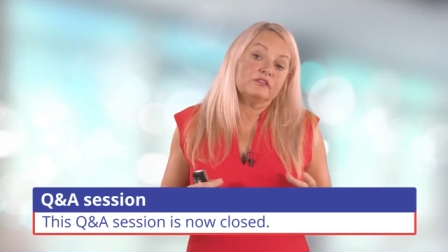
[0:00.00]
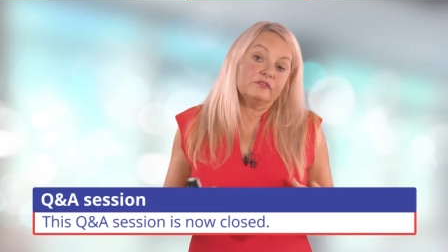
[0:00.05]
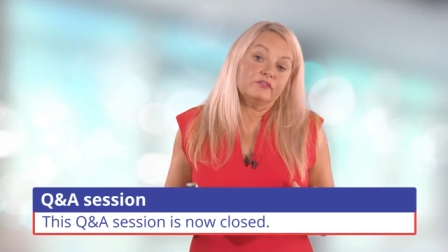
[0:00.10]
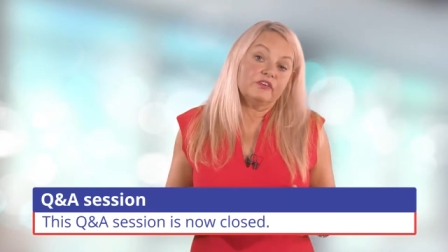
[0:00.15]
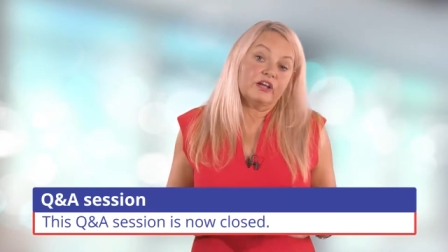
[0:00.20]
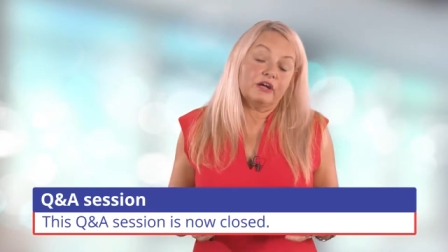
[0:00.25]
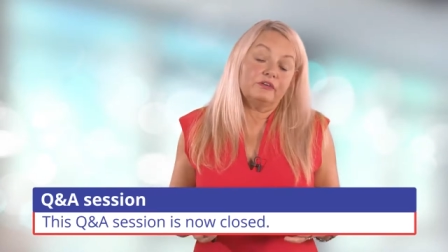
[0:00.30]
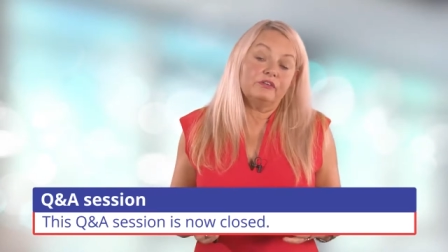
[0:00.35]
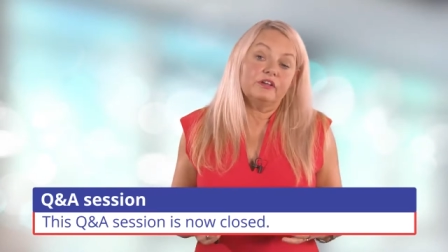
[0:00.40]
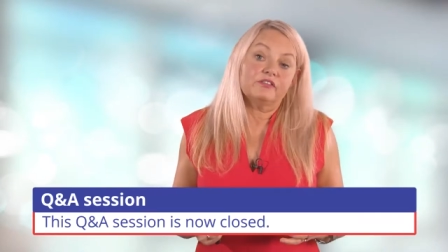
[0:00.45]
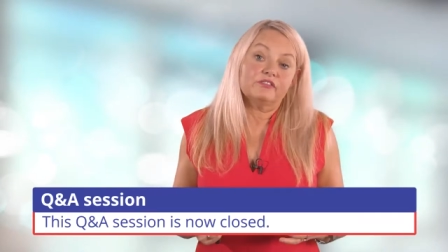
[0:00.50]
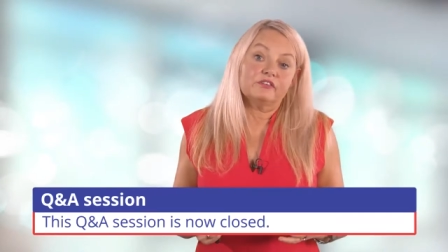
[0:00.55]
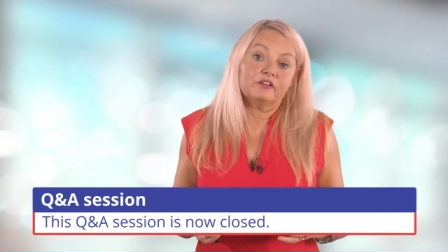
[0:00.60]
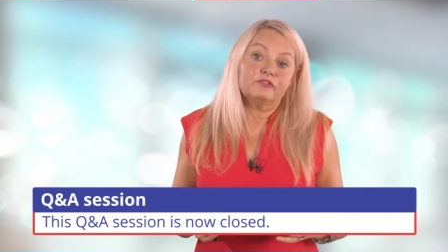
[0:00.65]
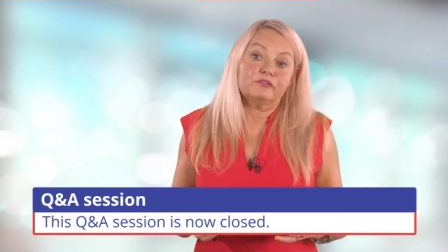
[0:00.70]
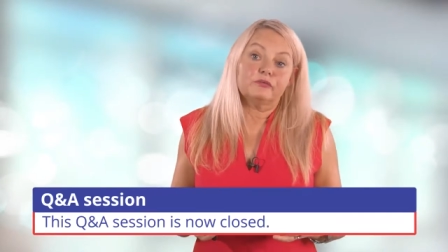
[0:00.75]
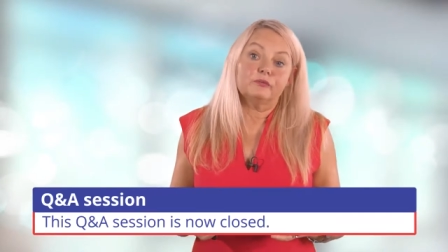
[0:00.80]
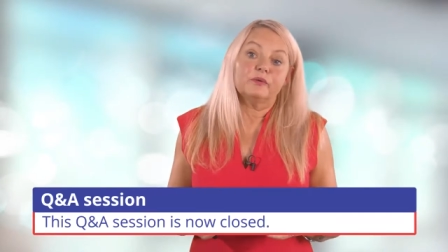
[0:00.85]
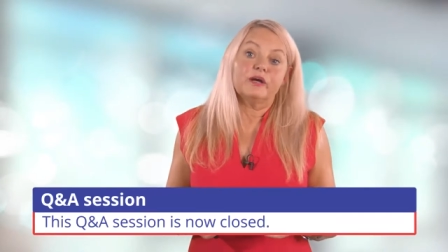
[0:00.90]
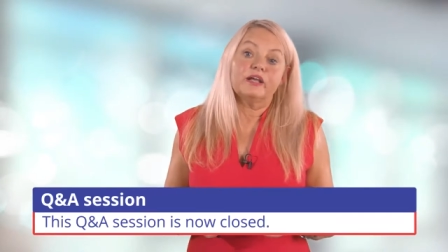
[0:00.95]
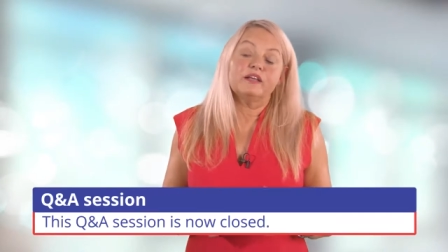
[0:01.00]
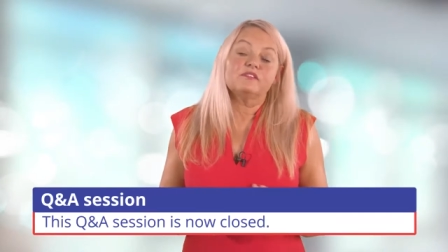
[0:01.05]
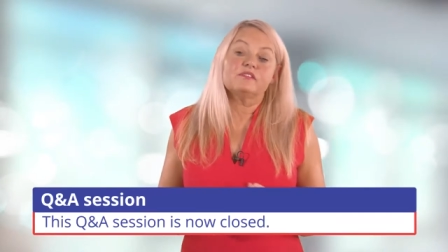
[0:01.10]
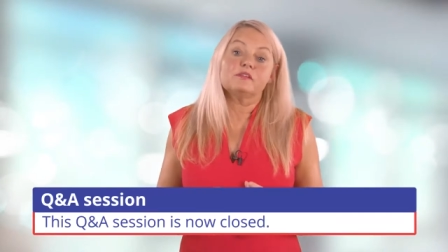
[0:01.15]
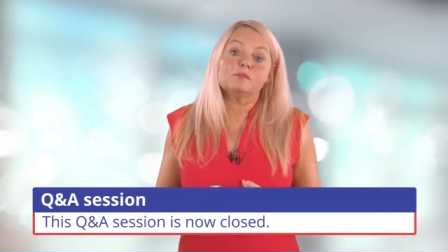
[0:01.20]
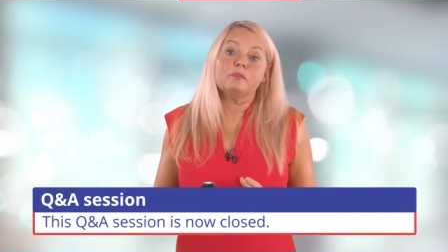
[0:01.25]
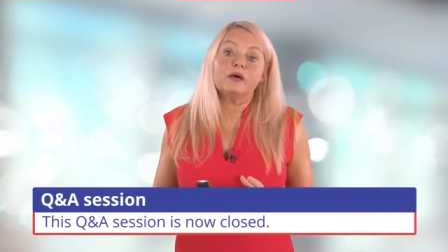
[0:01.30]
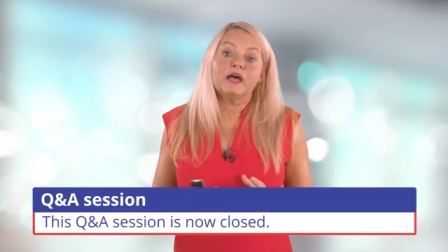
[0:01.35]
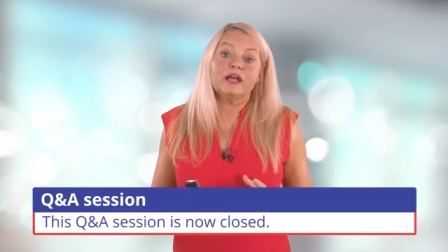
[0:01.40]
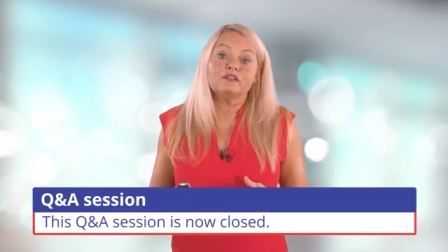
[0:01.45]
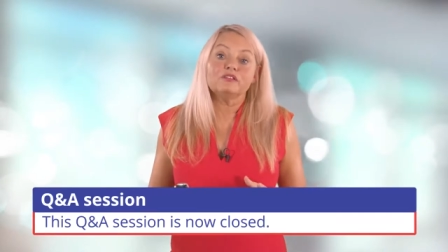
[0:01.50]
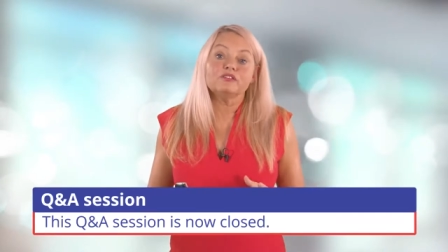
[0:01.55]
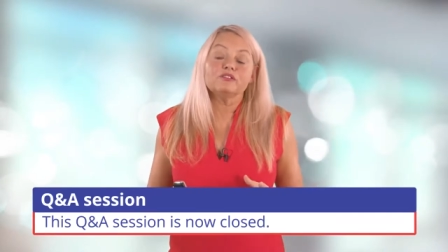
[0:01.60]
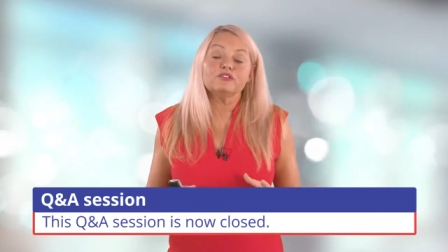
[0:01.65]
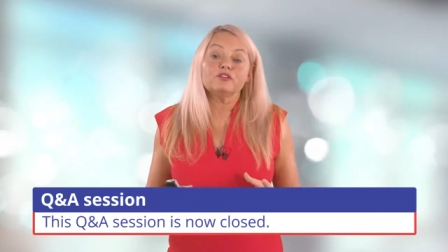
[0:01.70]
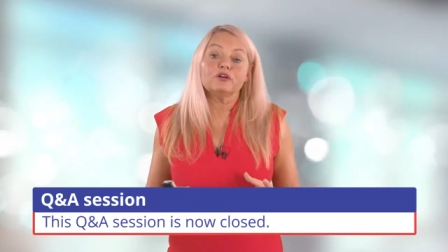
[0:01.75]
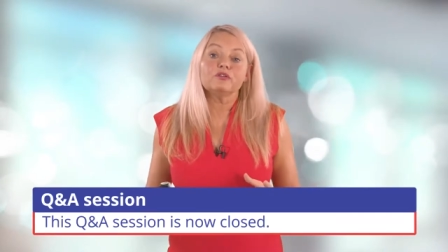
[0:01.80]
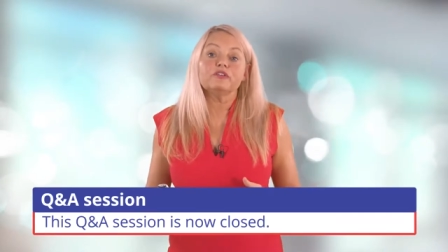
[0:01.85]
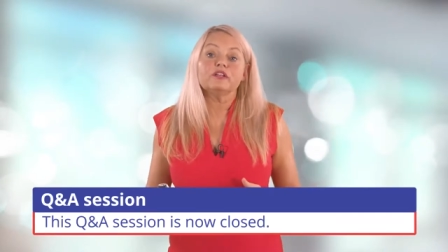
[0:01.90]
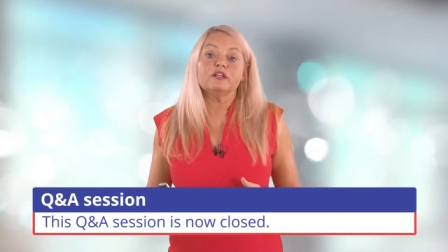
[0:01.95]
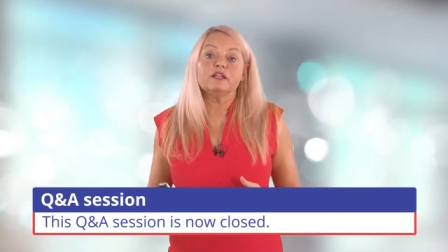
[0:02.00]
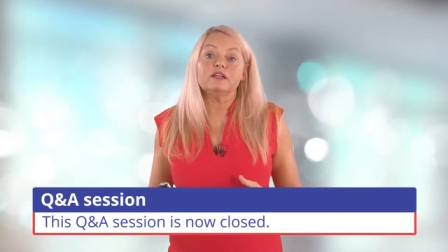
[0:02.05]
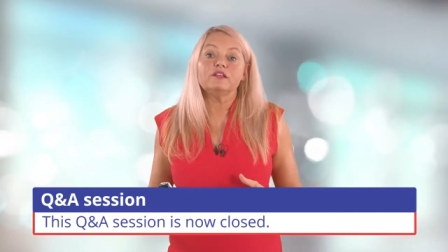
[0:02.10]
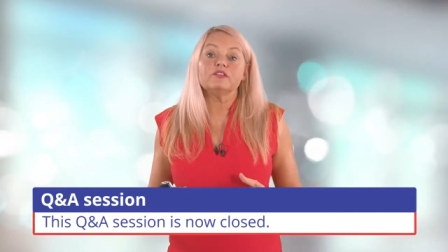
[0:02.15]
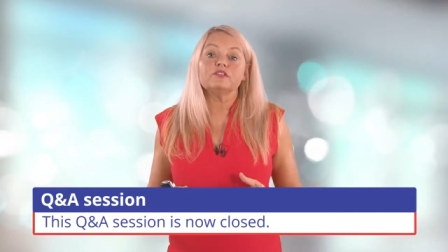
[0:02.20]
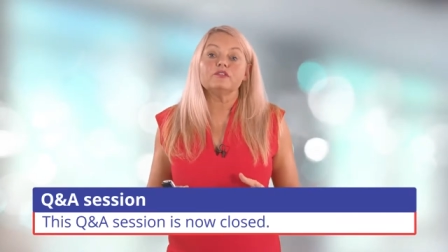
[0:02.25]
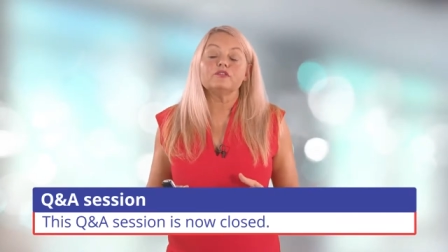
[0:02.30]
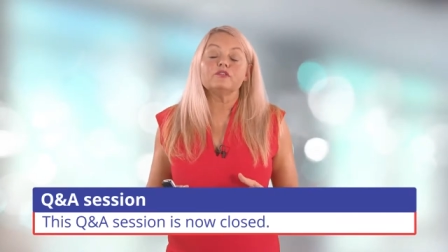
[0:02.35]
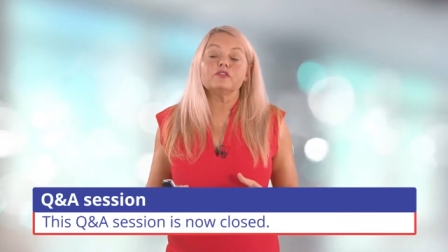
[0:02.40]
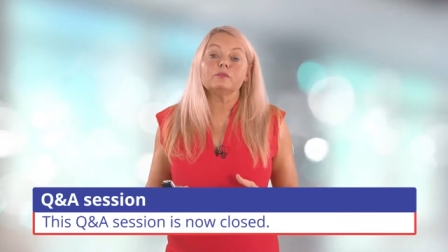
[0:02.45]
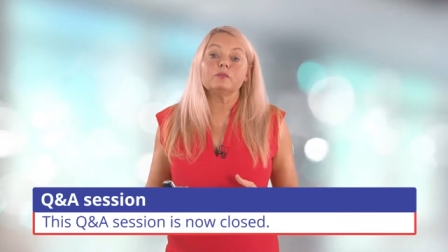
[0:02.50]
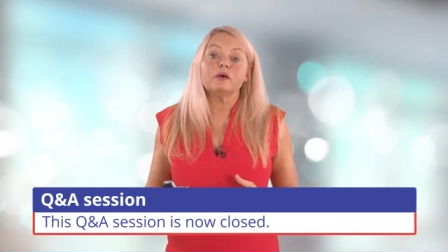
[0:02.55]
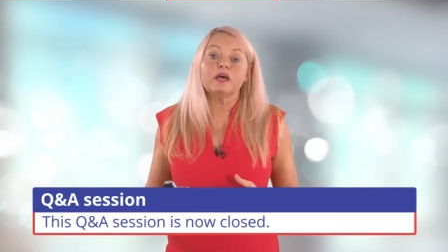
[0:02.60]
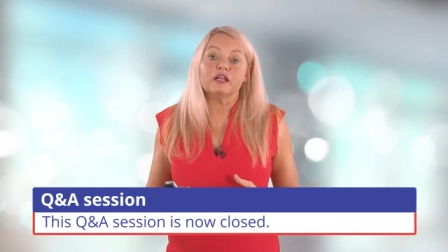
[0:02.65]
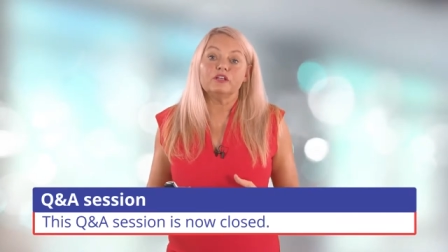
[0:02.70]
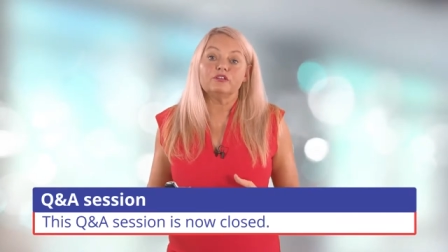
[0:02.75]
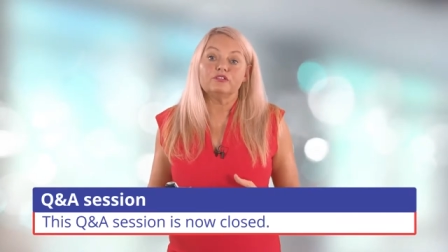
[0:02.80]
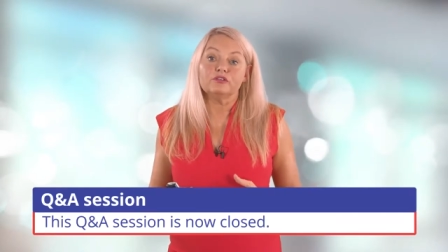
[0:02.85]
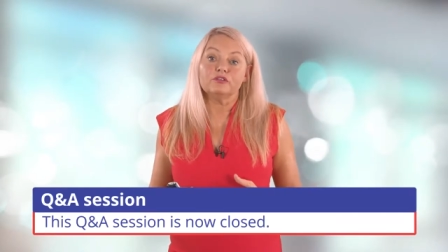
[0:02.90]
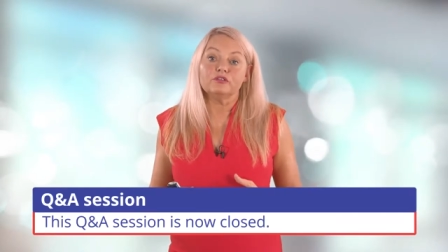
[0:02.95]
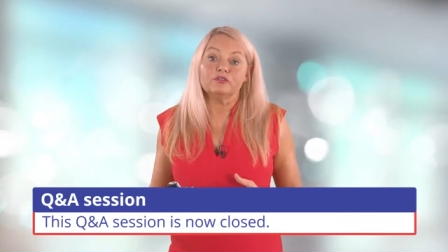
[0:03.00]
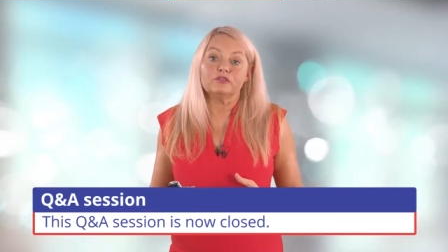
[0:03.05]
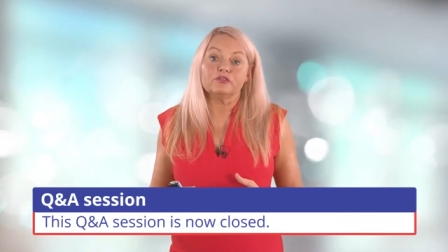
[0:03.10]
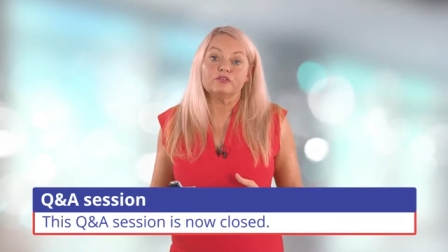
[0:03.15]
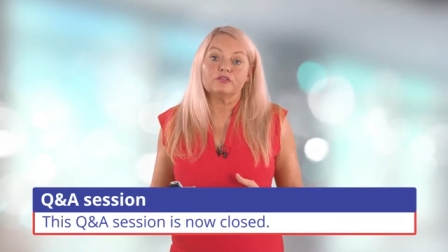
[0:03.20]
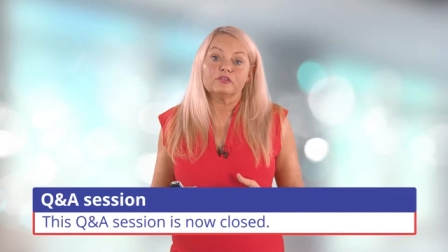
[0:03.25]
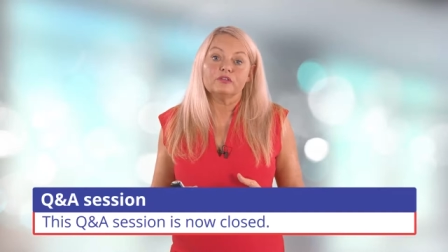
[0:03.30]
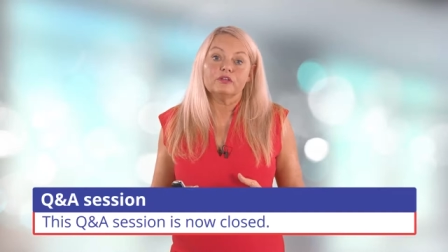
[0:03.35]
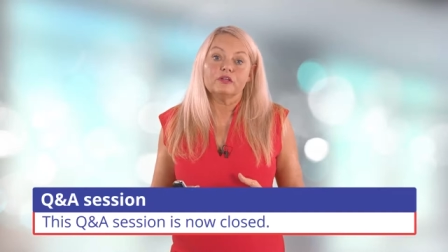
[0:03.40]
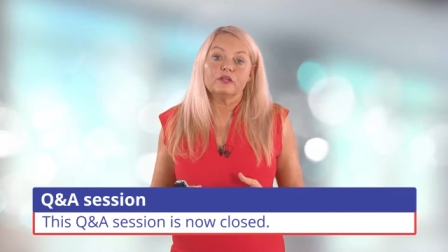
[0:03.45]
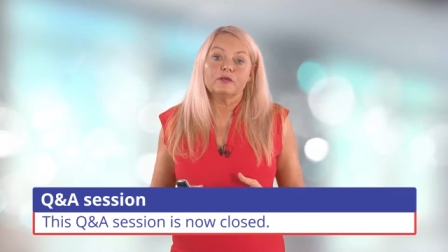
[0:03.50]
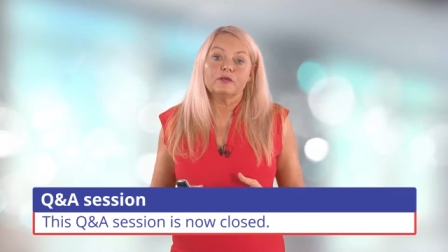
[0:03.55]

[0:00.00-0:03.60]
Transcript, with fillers: various different ways dependent on the needs of the patients.